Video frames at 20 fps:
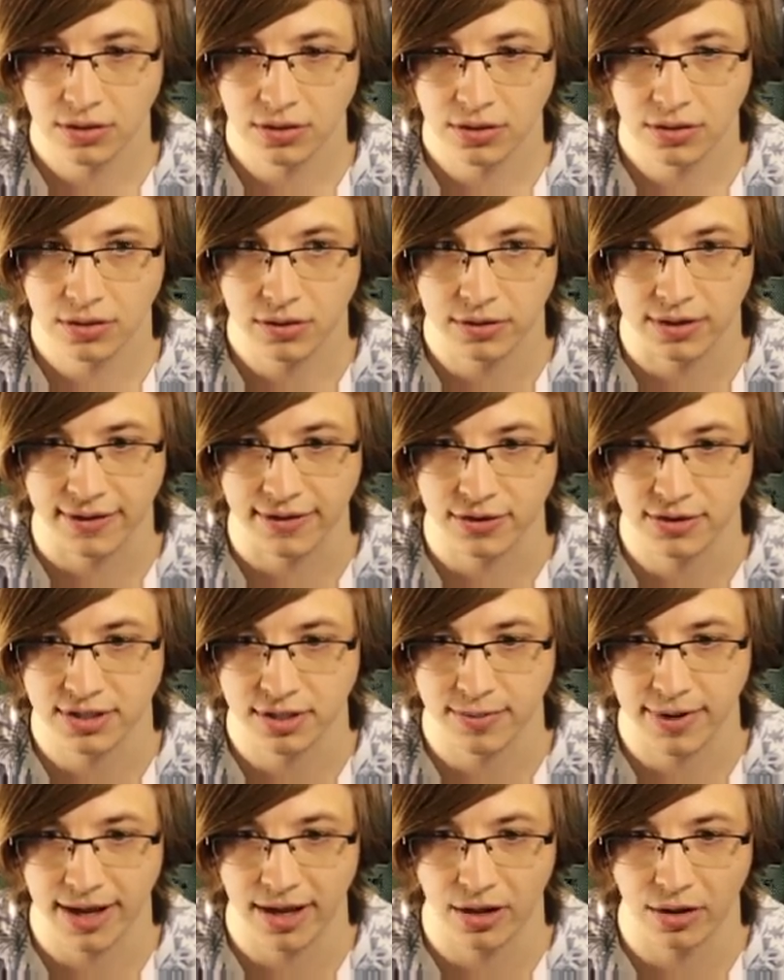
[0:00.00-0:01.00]
Okay, there's some
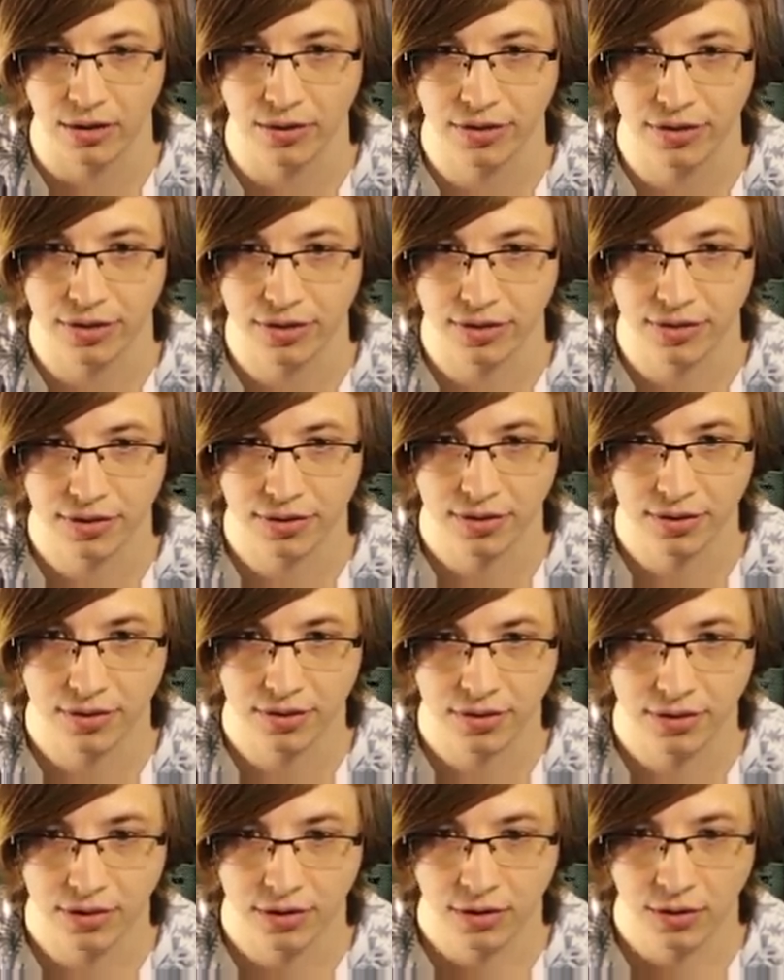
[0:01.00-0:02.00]
health.
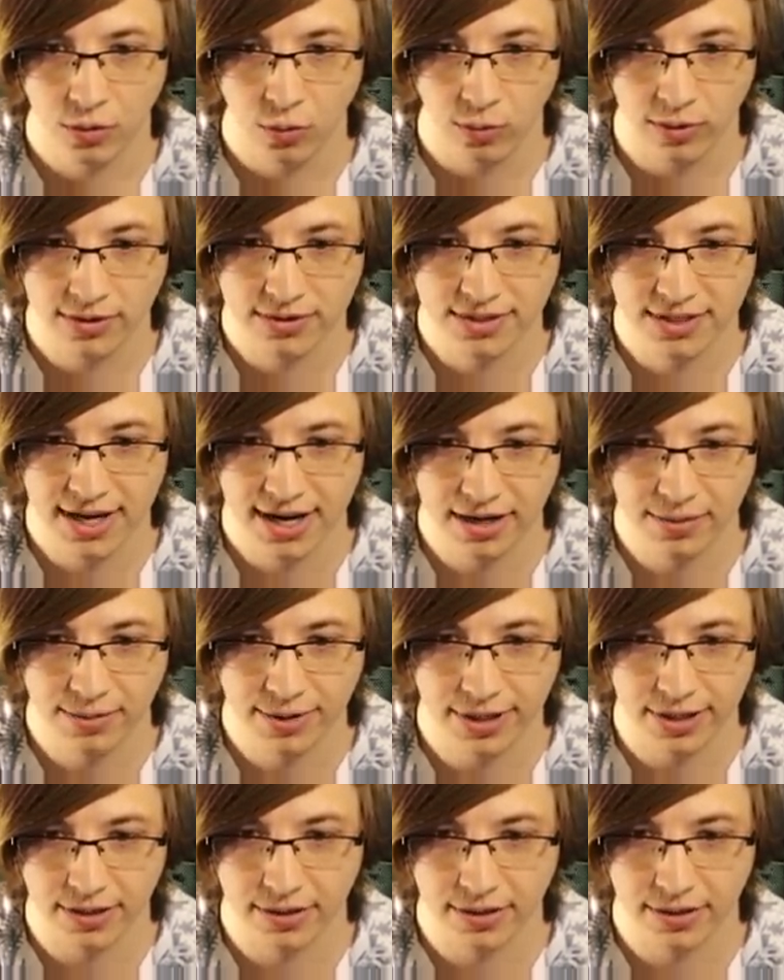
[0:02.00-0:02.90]
Where's an enemy?